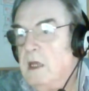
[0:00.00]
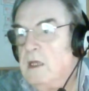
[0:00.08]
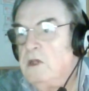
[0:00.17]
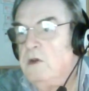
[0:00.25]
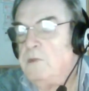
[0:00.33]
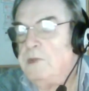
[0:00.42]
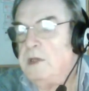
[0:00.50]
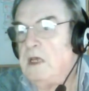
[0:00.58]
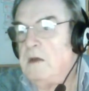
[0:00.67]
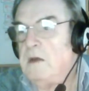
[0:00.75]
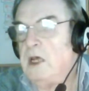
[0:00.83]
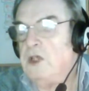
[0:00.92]
You open
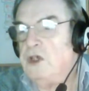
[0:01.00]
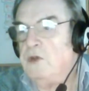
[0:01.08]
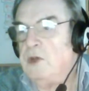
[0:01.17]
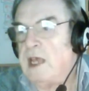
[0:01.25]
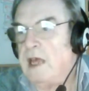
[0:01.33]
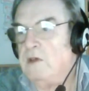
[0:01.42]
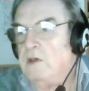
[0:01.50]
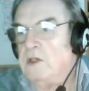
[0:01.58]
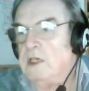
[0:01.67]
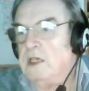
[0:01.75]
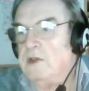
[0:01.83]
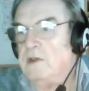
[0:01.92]
up a new account
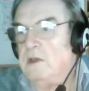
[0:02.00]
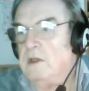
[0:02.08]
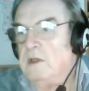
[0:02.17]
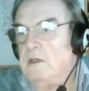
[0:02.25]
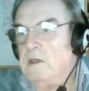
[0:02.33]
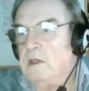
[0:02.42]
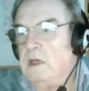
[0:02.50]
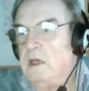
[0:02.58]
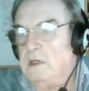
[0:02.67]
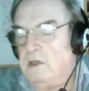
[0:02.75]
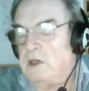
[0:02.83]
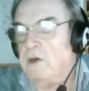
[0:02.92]
underneath,
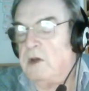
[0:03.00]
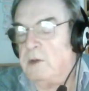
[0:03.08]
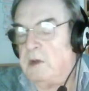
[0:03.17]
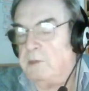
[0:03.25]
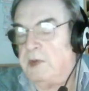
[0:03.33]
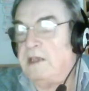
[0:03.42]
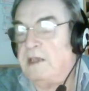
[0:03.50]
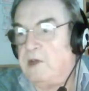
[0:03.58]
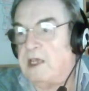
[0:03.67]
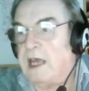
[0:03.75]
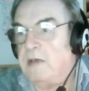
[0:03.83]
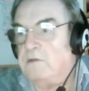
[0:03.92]
you know, a brand new
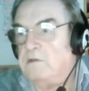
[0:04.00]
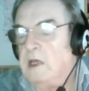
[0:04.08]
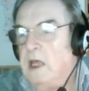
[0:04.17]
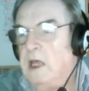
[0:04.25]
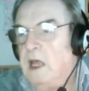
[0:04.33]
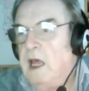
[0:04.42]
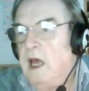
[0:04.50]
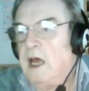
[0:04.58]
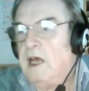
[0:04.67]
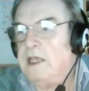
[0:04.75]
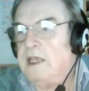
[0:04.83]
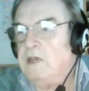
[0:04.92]
account,
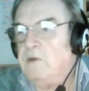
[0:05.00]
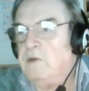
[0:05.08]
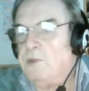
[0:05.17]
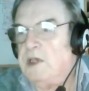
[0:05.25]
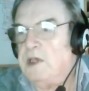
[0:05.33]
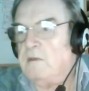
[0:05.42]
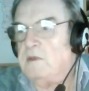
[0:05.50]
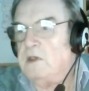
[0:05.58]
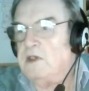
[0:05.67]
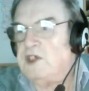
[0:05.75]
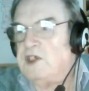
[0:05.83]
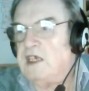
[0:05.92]
and then you open up
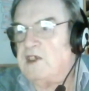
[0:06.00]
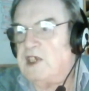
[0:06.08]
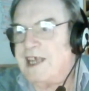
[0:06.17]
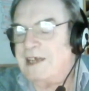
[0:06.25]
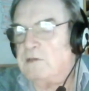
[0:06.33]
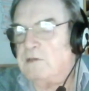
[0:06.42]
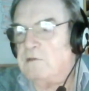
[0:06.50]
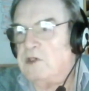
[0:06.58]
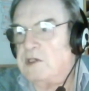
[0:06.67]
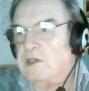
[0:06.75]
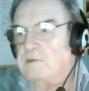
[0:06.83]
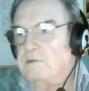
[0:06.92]
6
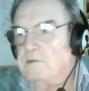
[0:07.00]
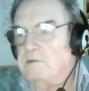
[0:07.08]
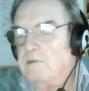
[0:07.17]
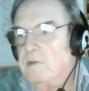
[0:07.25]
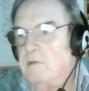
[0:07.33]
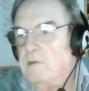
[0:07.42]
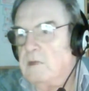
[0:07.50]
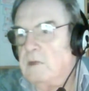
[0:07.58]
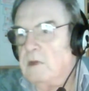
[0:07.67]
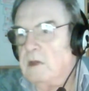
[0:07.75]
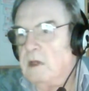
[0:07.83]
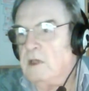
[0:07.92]
accounts
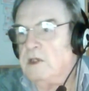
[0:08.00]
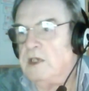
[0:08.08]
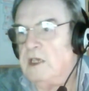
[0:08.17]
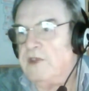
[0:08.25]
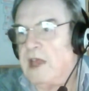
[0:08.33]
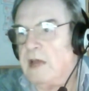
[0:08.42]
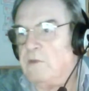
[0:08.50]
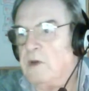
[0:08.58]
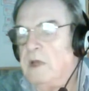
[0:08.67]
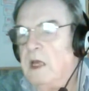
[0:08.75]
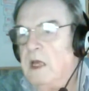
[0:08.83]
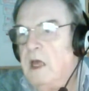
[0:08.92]
underneath that one.
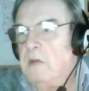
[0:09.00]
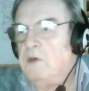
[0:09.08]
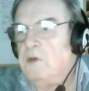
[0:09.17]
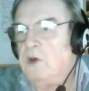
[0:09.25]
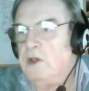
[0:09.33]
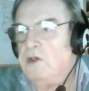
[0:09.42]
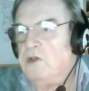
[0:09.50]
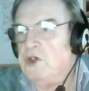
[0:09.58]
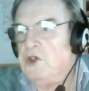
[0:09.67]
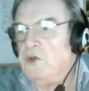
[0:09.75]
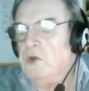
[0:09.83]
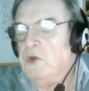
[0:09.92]
But what you
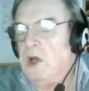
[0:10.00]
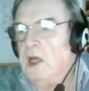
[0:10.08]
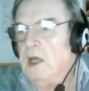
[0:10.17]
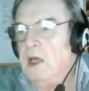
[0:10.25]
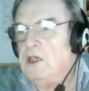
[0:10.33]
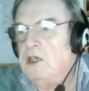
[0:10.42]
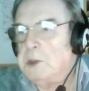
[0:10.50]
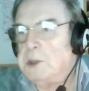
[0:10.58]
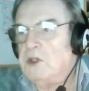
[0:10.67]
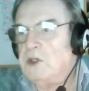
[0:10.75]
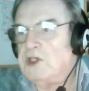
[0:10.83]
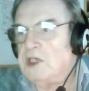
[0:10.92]
do, your
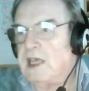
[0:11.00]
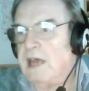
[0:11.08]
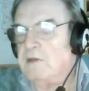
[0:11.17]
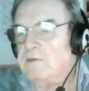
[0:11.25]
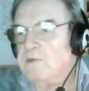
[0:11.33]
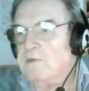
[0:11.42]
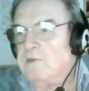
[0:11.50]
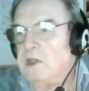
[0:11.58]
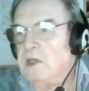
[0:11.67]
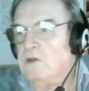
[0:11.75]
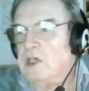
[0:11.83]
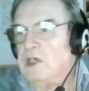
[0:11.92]
first account
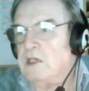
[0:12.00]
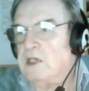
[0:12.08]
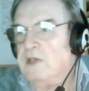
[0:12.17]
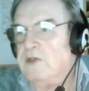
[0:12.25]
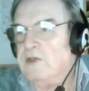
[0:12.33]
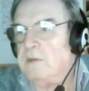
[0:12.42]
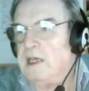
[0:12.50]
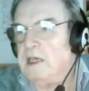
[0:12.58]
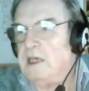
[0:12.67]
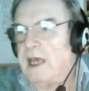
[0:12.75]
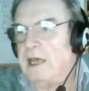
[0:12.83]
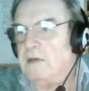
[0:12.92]
goes underneath your main
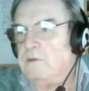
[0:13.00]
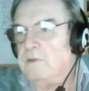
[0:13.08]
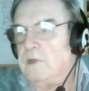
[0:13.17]
account,